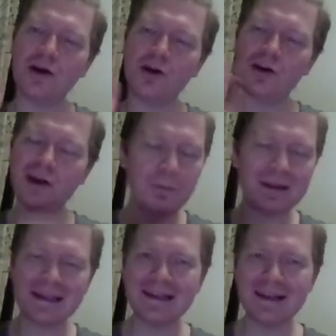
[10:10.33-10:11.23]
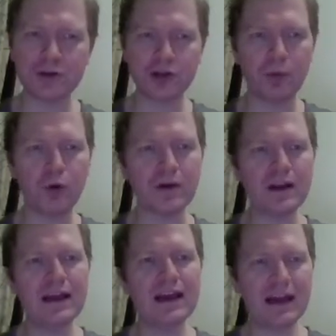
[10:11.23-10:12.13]
completely clear the board,
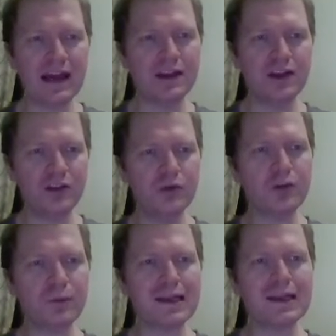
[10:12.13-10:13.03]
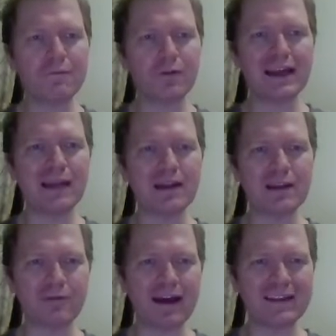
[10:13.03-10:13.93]
and you completely forget about the
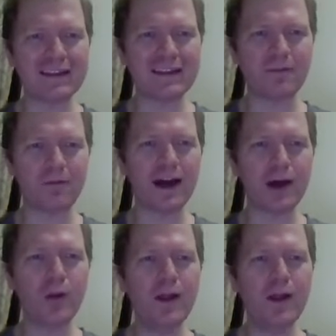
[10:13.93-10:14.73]
fact that the file,